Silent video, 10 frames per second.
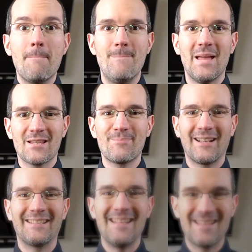Best
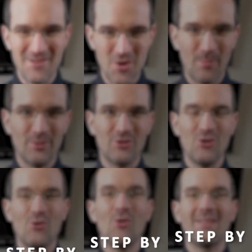practice number
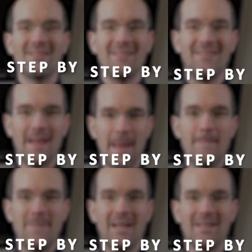2,
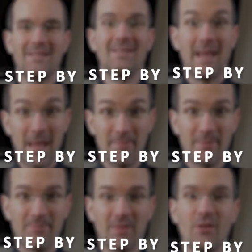step by step.
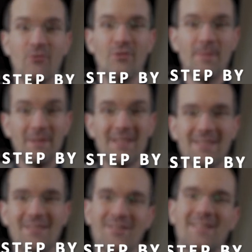
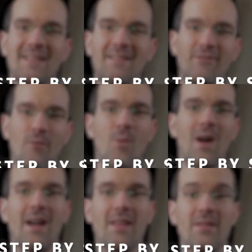Replacing yourself
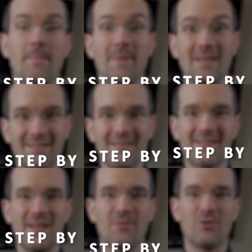while the business
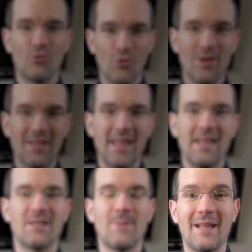keeps growing
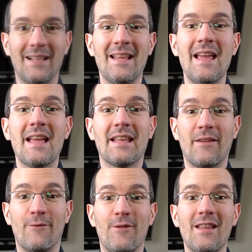as well
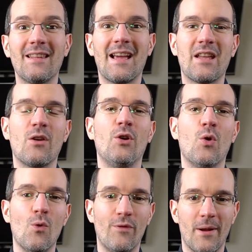can feel like an
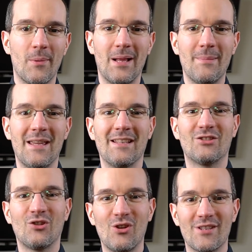overwhelming
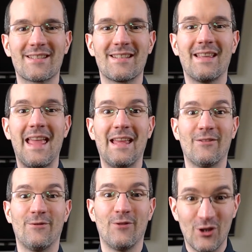task at
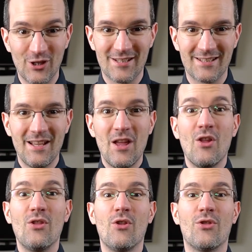first.
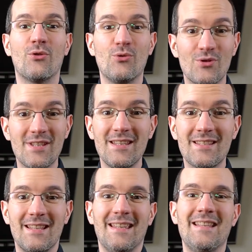The truth
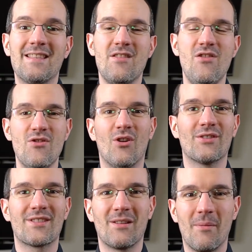is, it's not
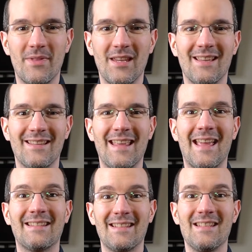something
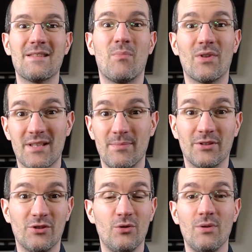that is possible
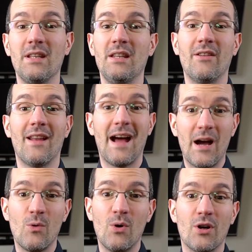to do in an
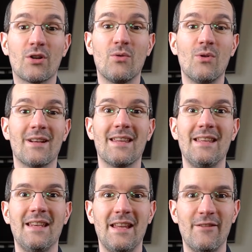hour or
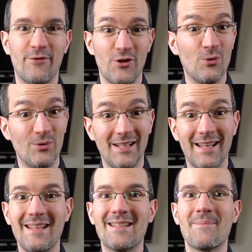in a few
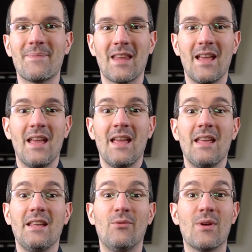days.
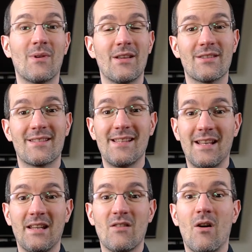It requires
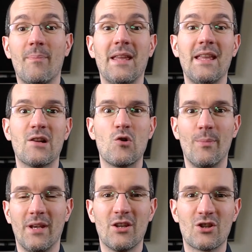setting up a
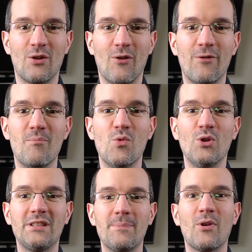combination of
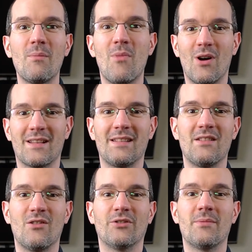multiple marketing
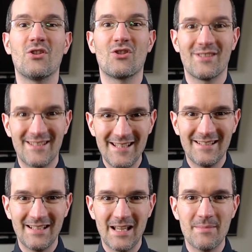automation
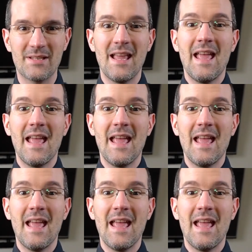systems